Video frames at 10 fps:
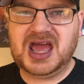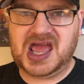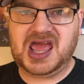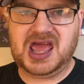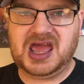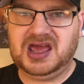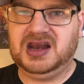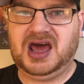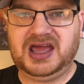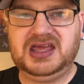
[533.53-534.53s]

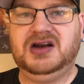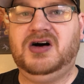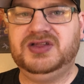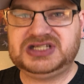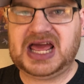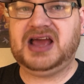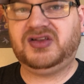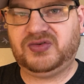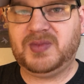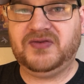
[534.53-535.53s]
and I get all the
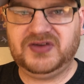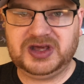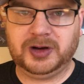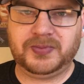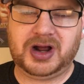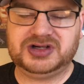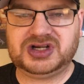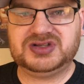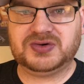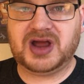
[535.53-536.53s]
tags for my video
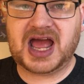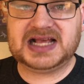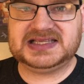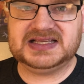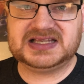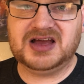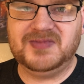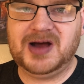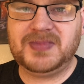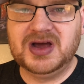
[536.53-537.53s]
projects or assets come
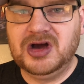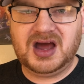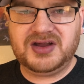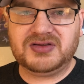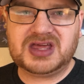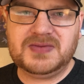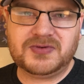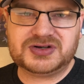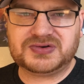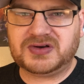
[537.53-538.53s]
up. Another
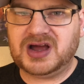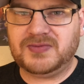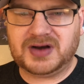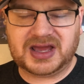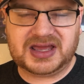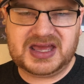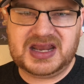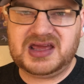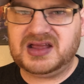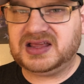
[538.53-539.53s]
keyboard shortcut, when I hit
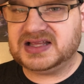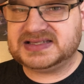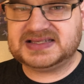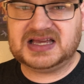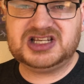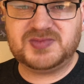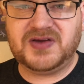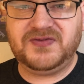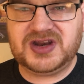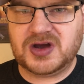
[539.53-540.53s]
it, it gets assigned to my
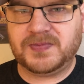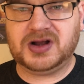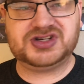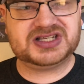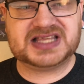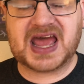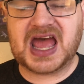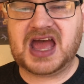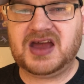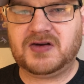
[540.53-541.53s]
video projects
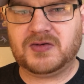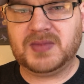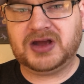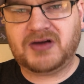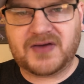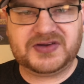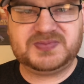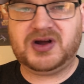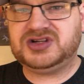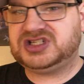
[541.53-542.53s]
tag or my graphics
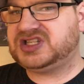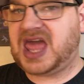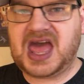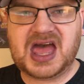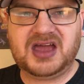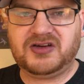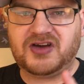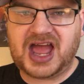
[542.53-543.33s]
projects tag or